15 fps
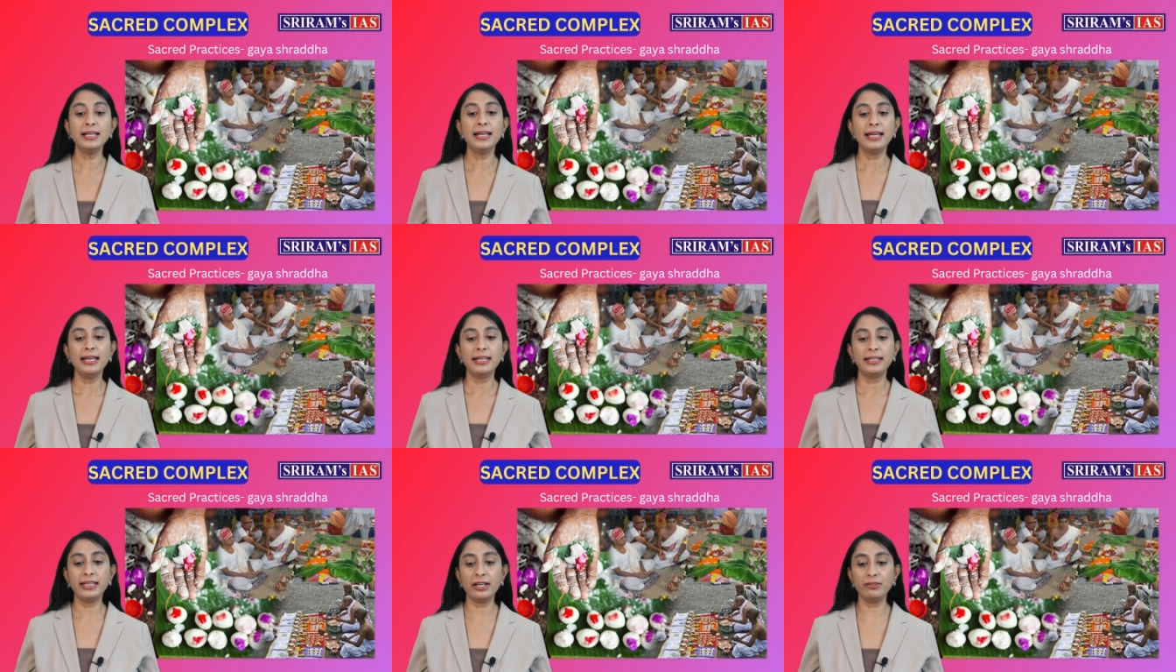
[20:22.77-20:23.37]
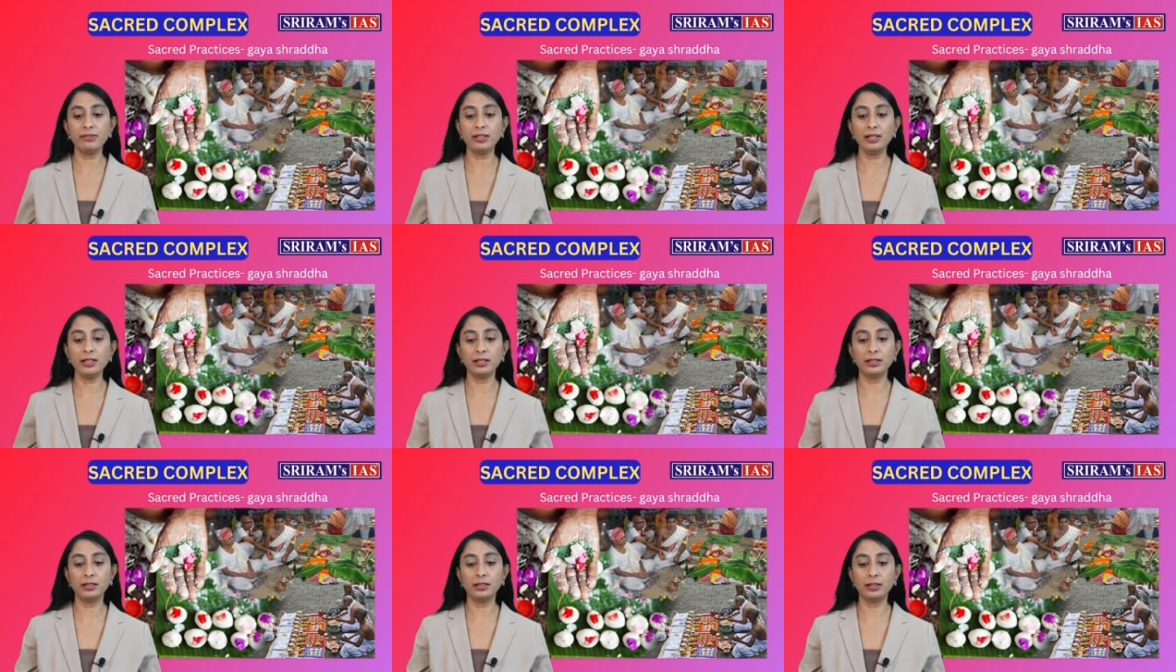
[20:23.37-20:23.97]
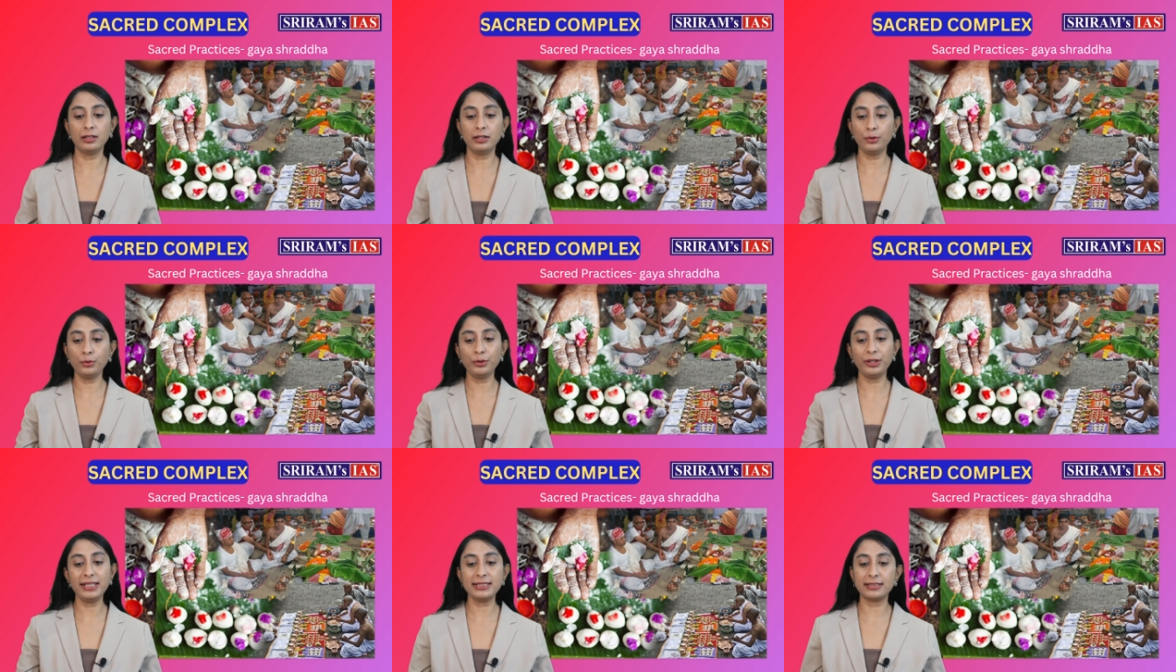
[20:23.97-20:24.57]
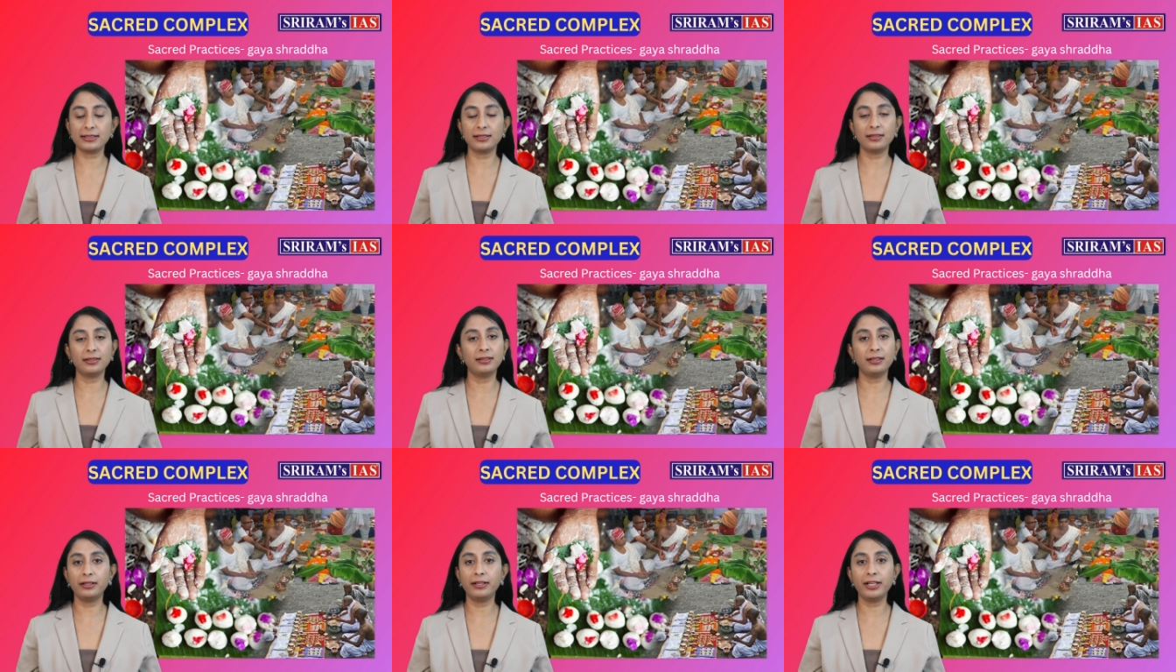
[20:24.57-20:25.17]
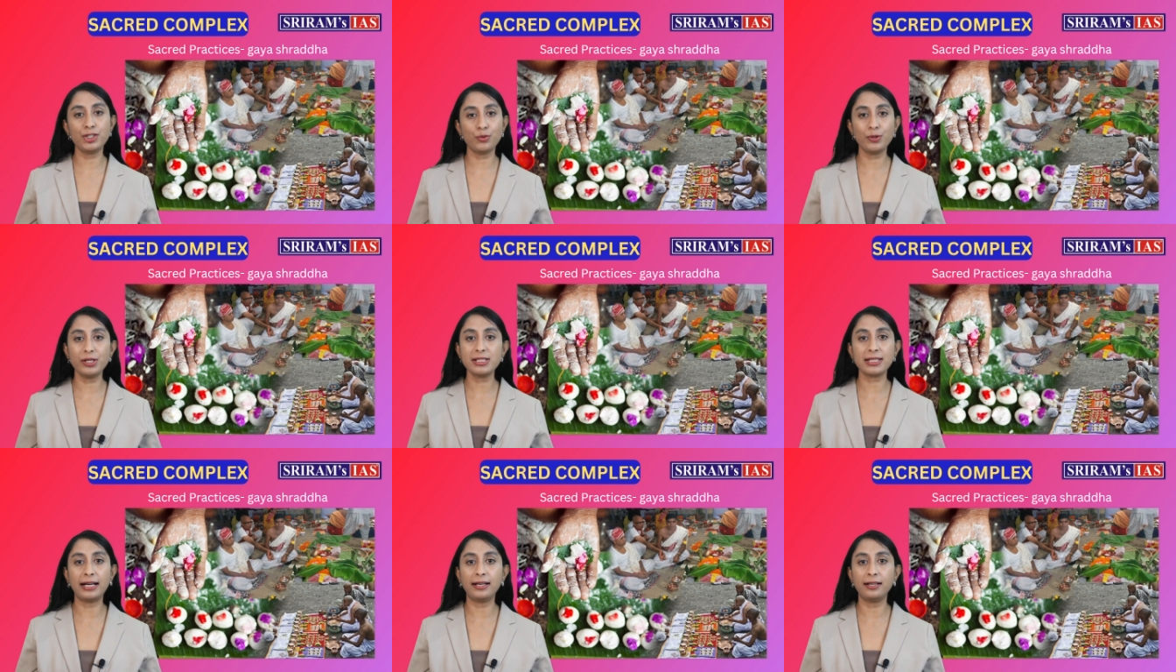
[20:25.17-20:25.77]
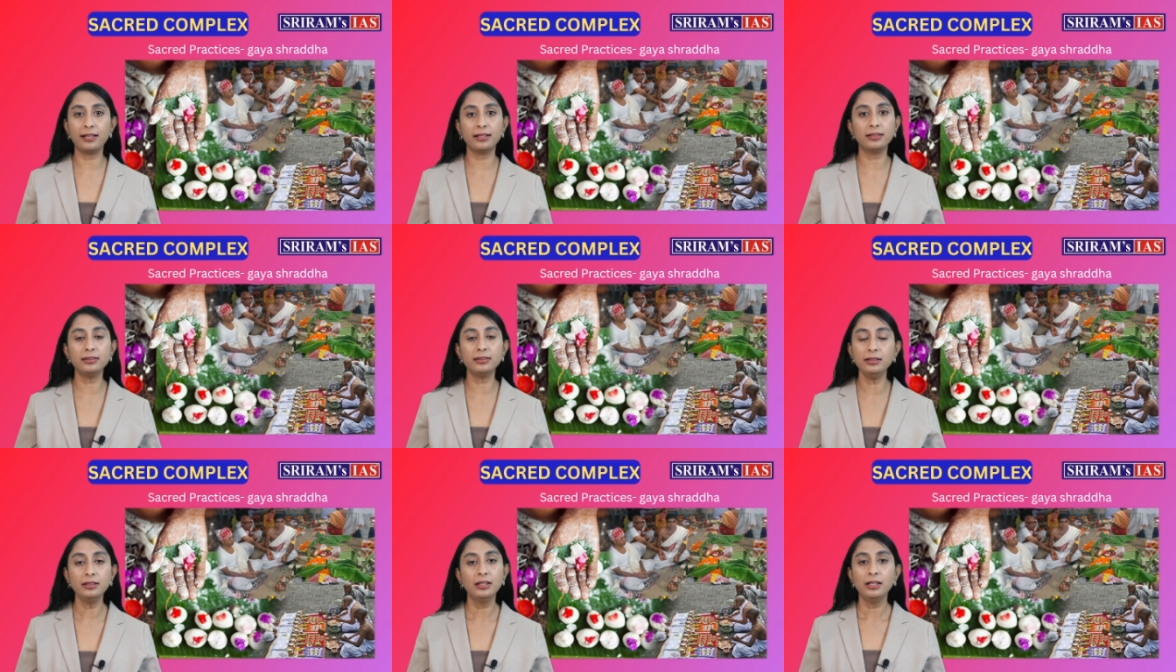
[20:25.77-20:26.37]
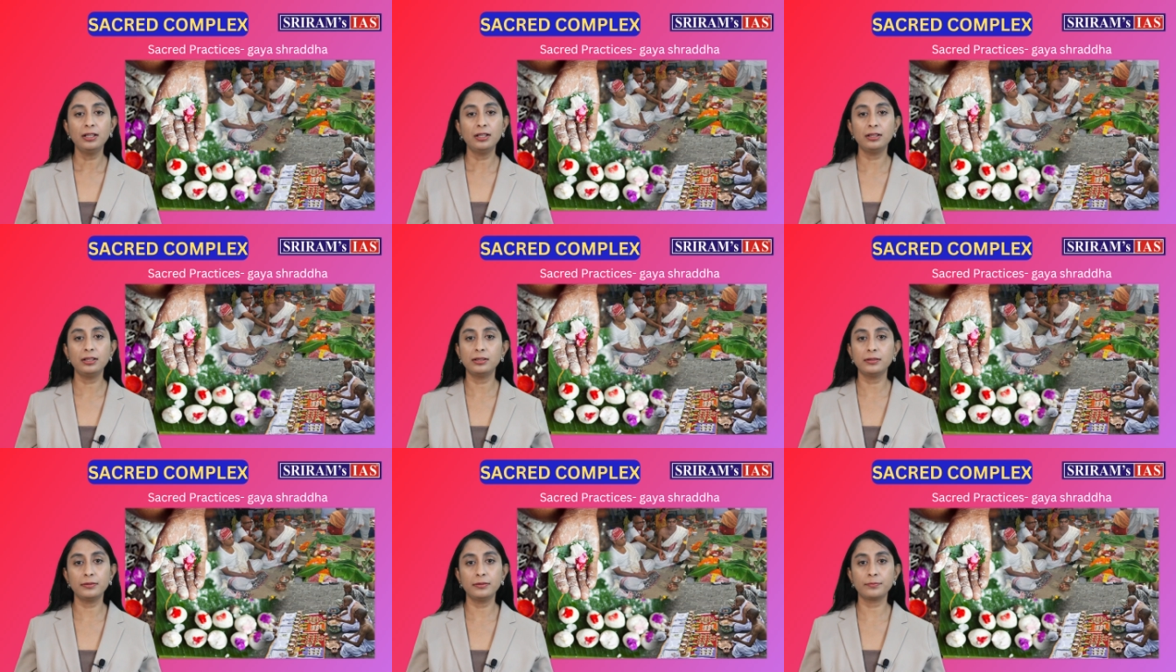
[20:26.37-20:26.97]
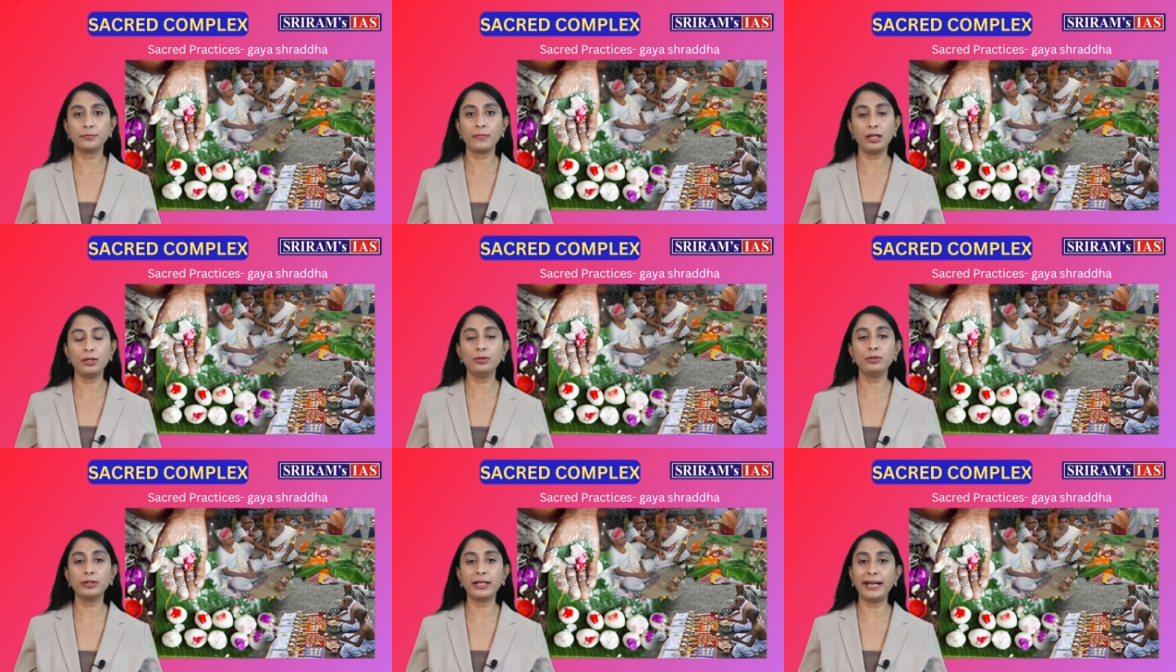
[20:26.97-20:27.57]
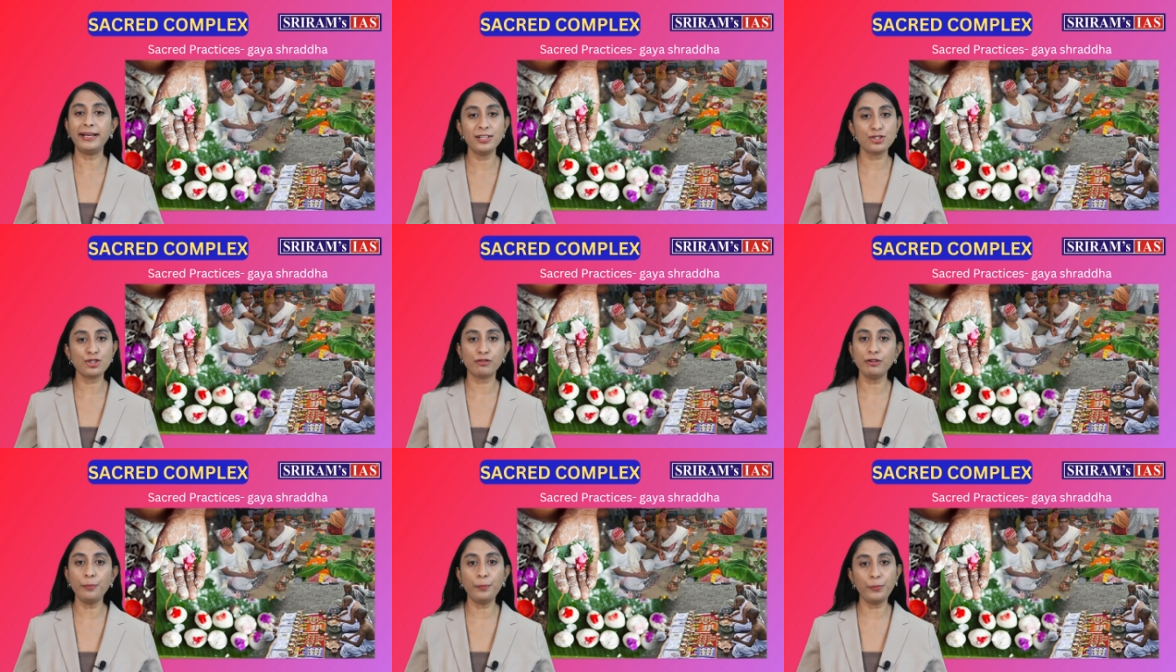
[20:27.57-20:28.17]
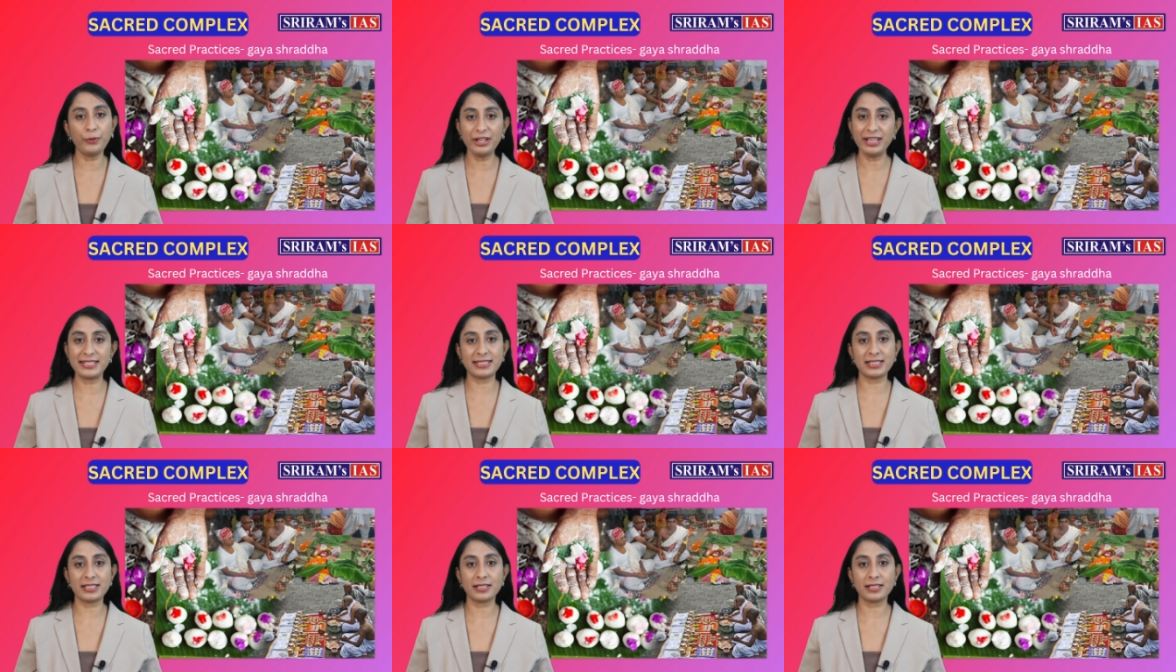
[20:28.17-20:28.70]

they will do these rituals under the guidance of a priest,